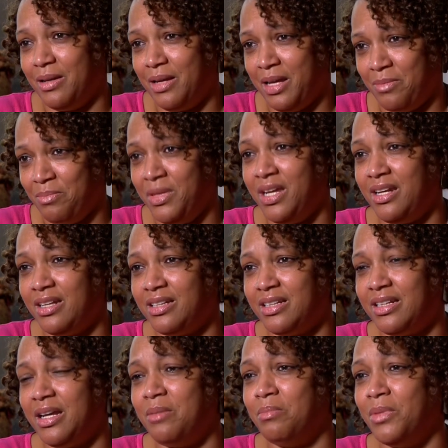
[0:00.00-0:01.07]
admitted
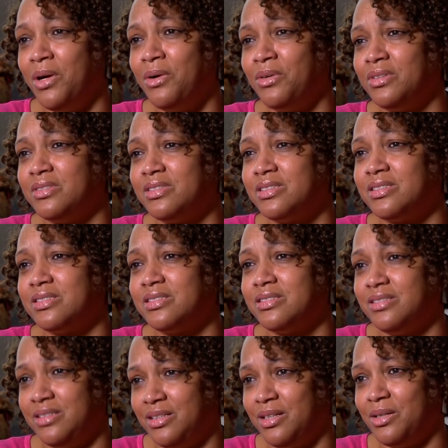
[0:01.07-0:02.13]
that they murdered,
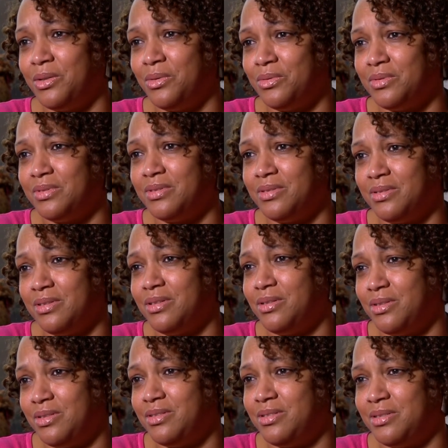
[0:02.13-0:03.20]
you know,
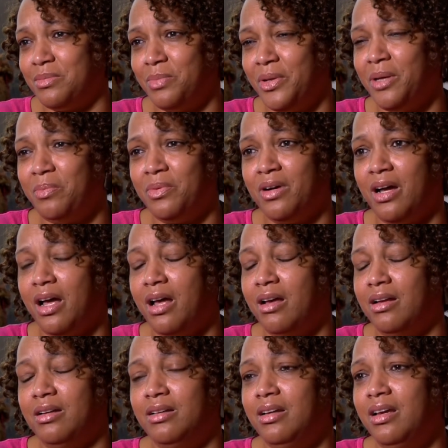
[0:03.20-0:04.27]
some people.
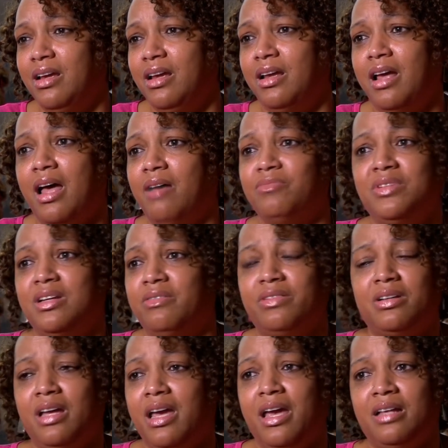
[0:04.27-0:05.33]
I, I've
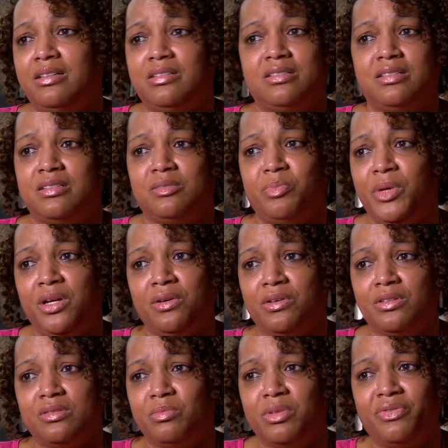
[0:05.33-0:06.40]
never had this
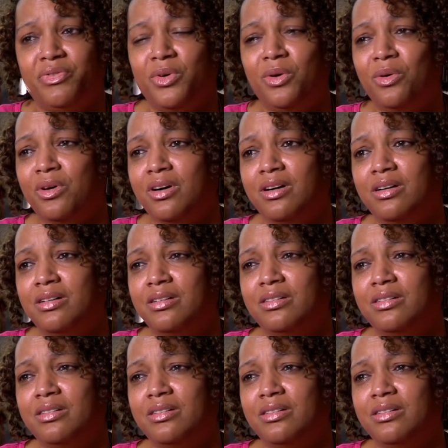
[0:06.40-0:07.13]
experience before.